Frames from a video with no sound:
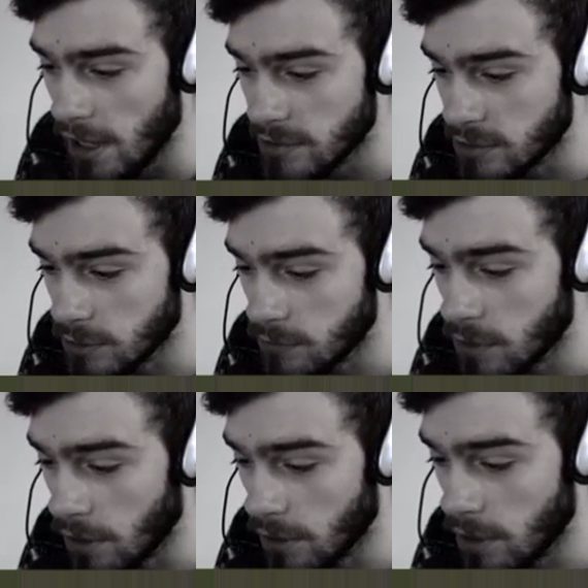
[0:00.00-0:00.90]
So
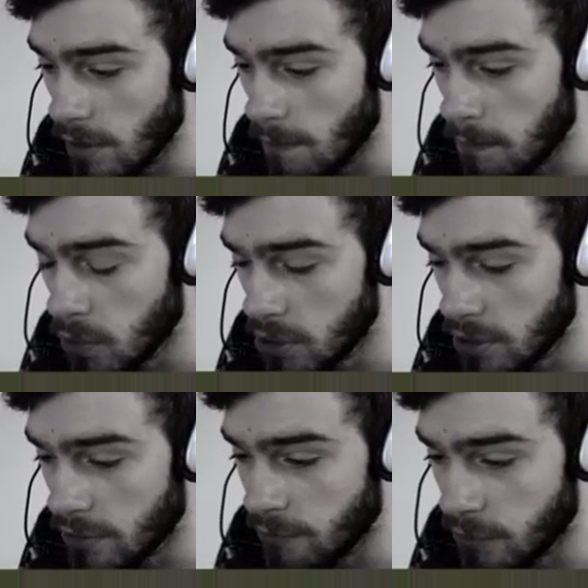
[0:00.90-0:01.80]
we're gonna put
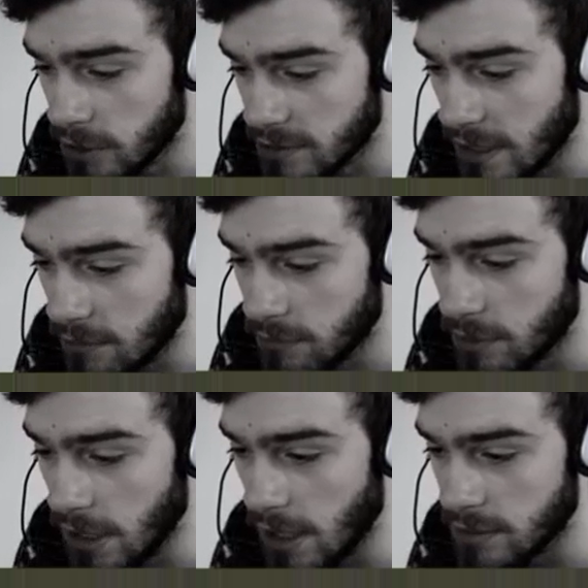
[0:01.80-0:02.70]
another furnace
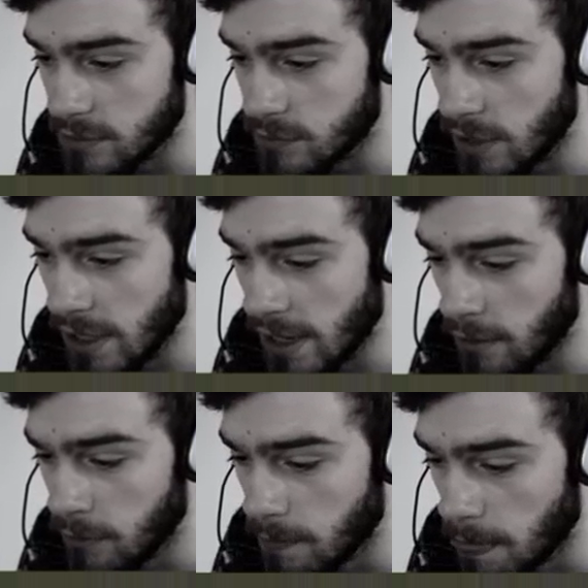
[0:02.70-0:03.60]
down as of right
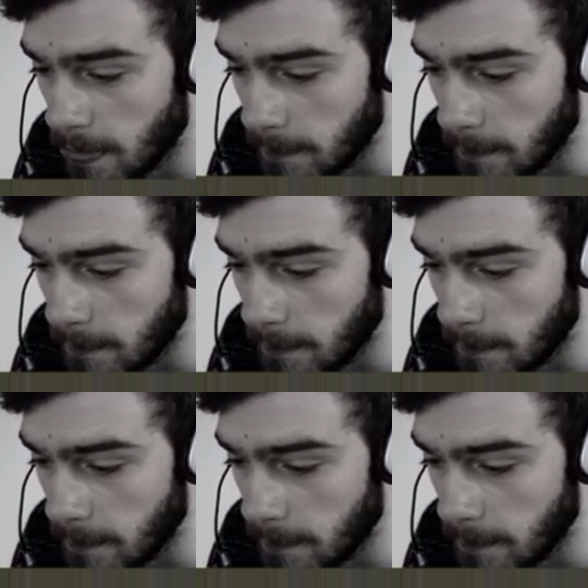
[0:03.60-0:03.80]
now.